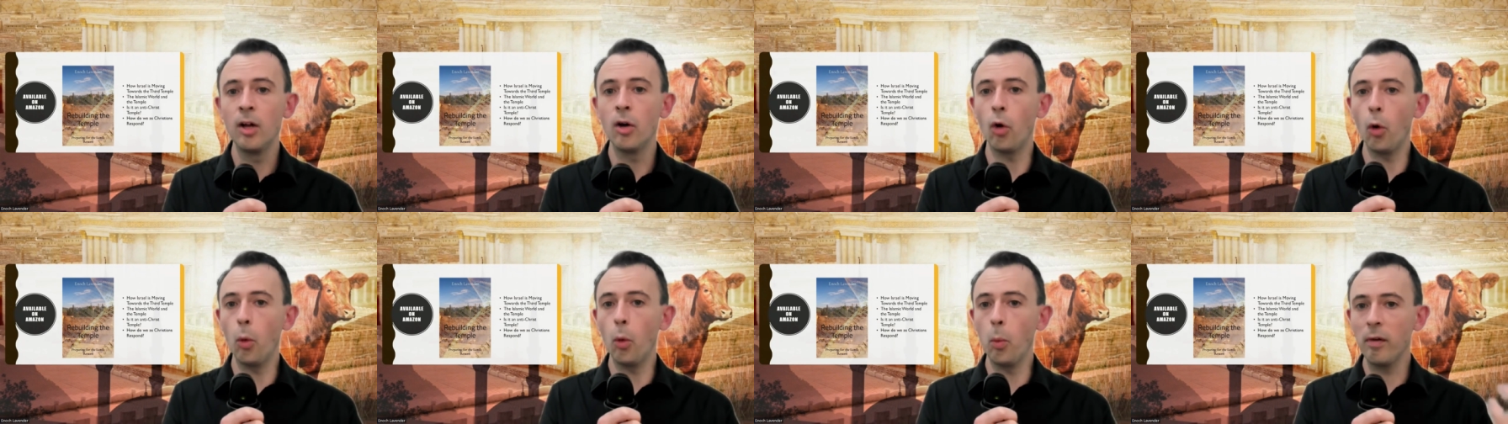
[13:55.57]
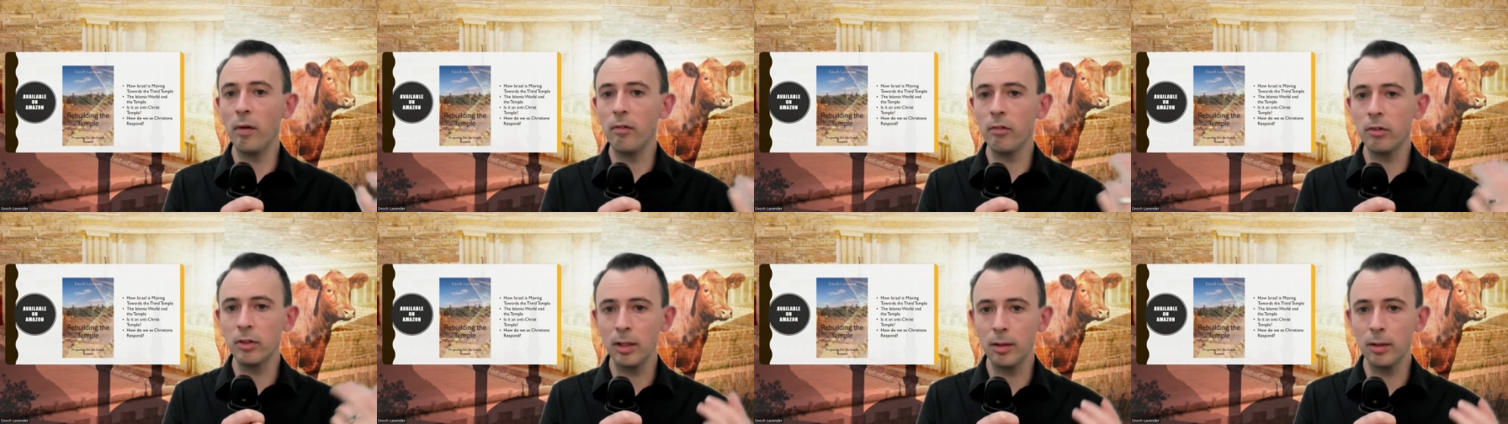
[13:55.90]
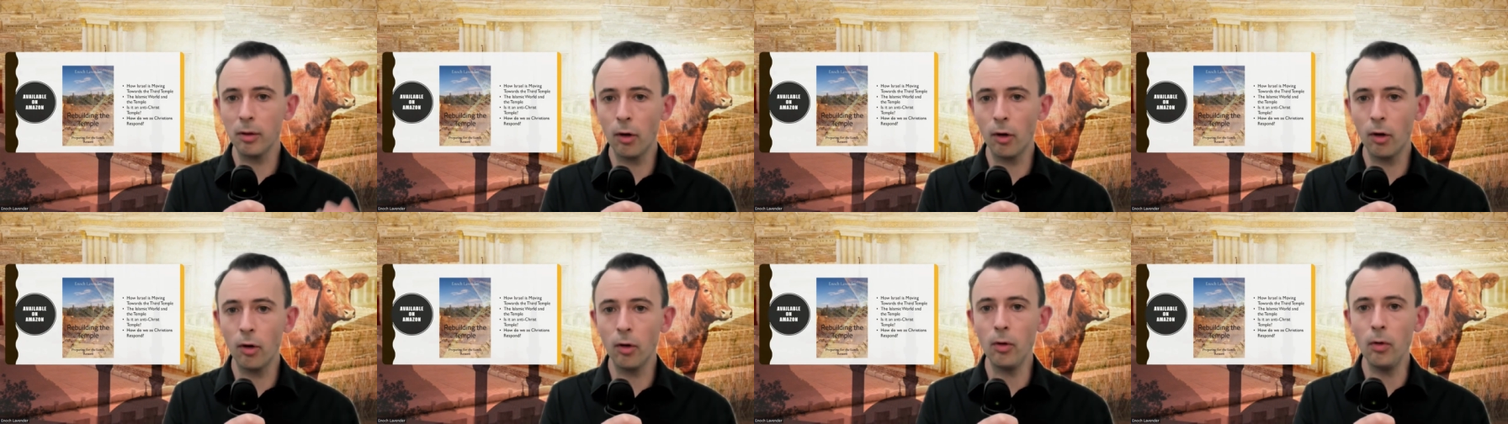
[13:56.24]
or whether it
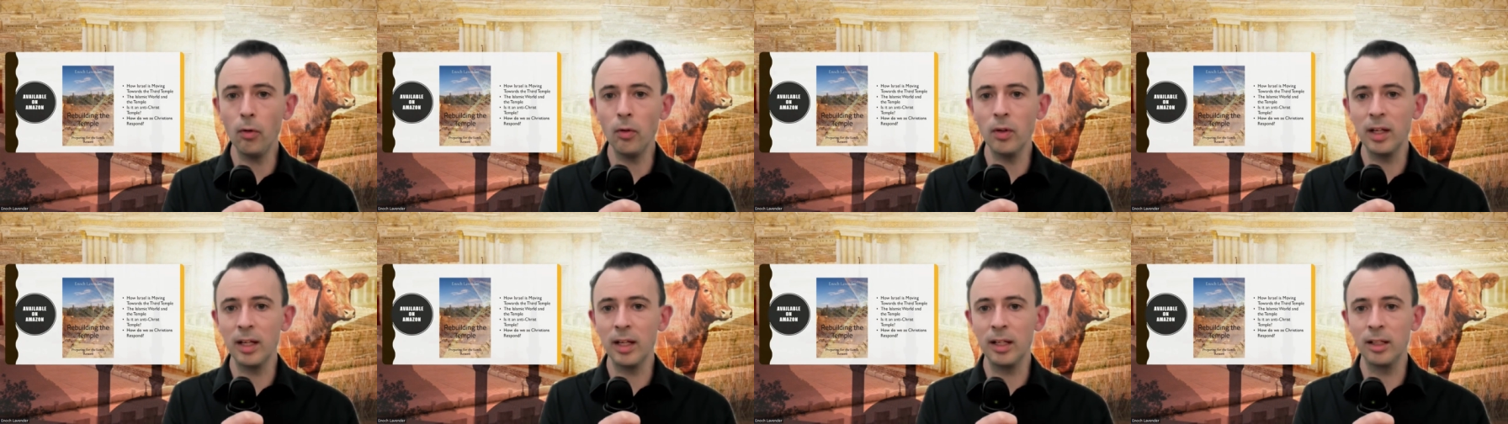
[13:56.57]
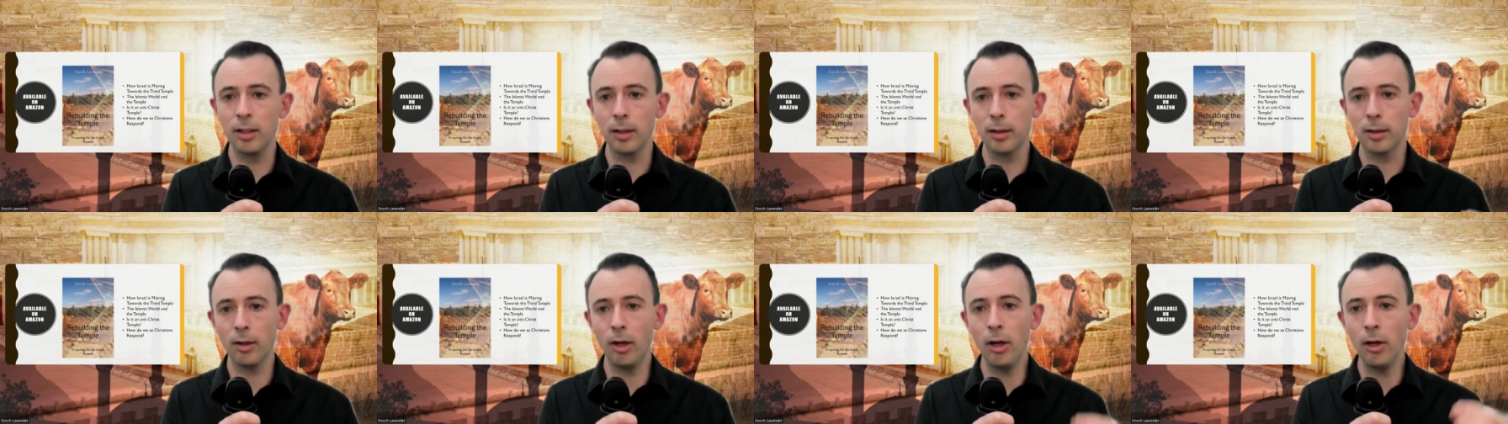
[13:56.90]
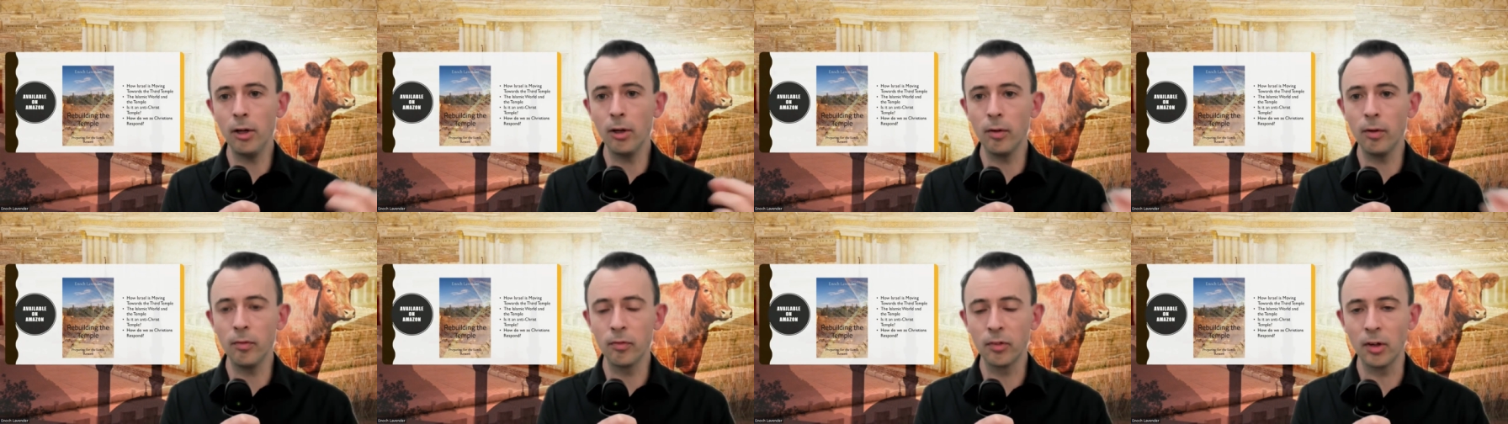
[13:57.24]
is holy in the
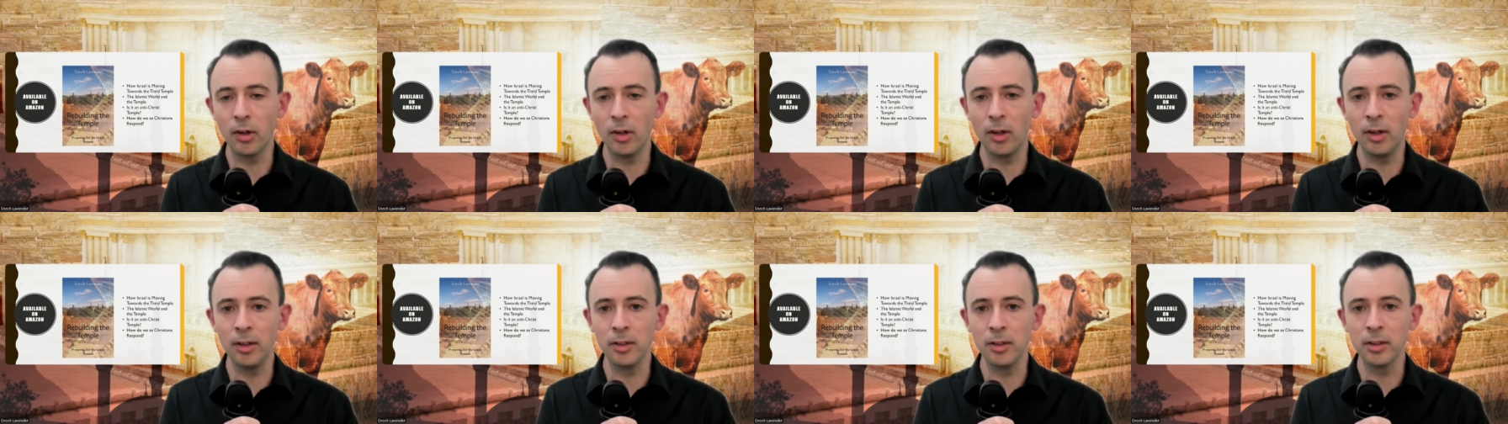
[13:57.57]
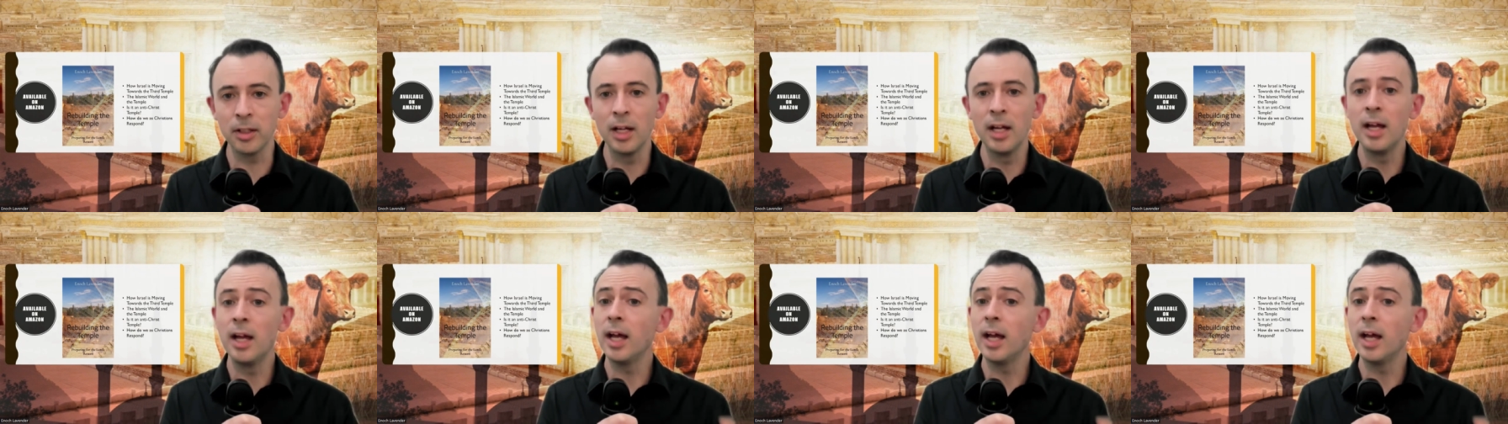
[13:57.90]
sight of God